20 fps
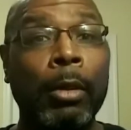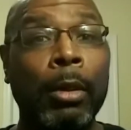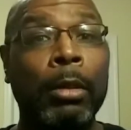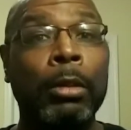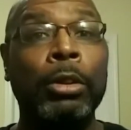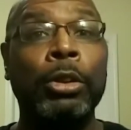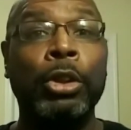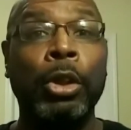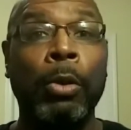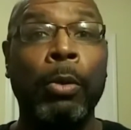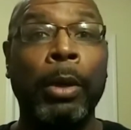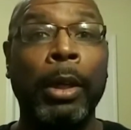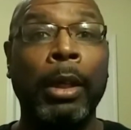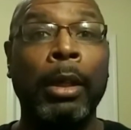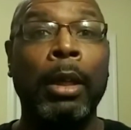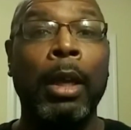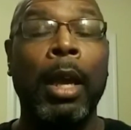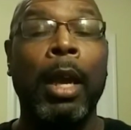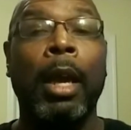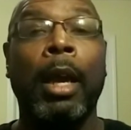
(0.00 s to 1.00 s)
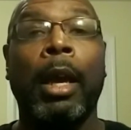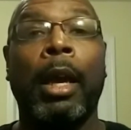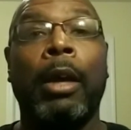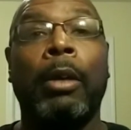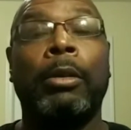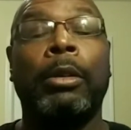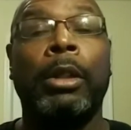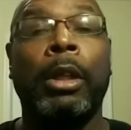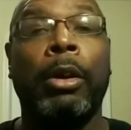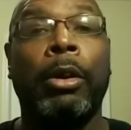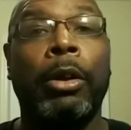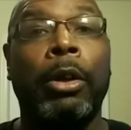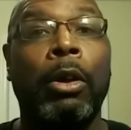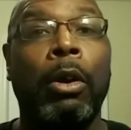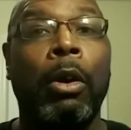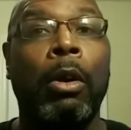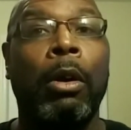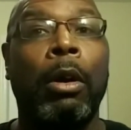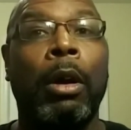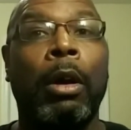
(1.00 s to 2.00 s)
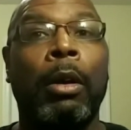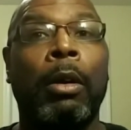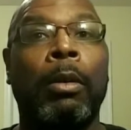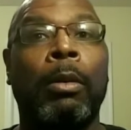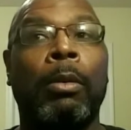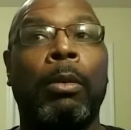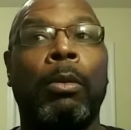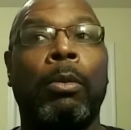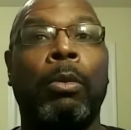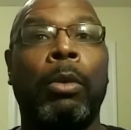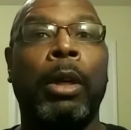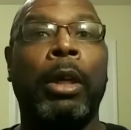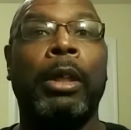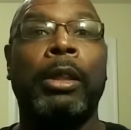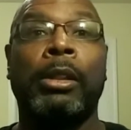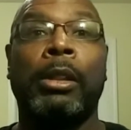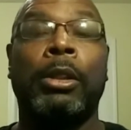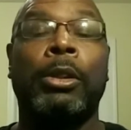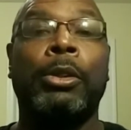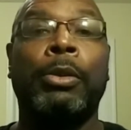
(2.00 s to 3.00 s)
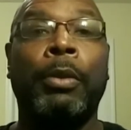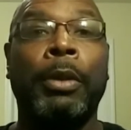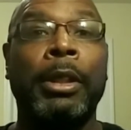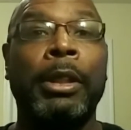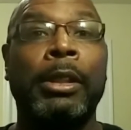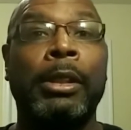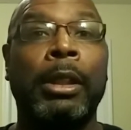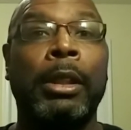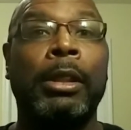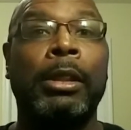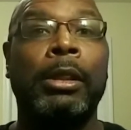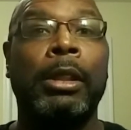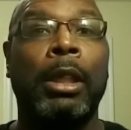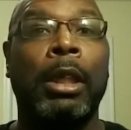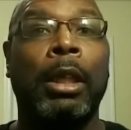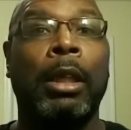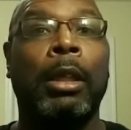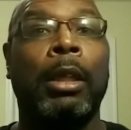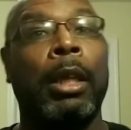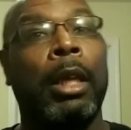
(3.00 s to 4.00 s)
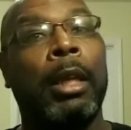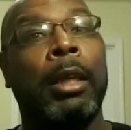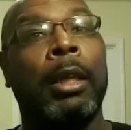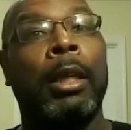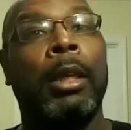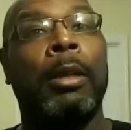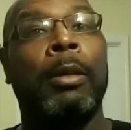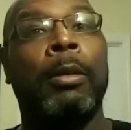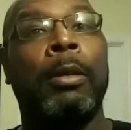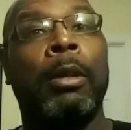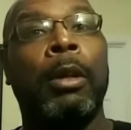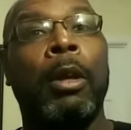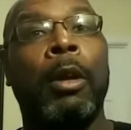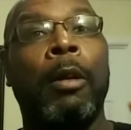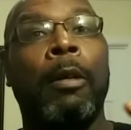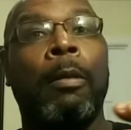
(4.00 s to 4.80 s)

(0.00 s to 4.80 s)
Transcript: showing how Derek Carr was in 2016 and then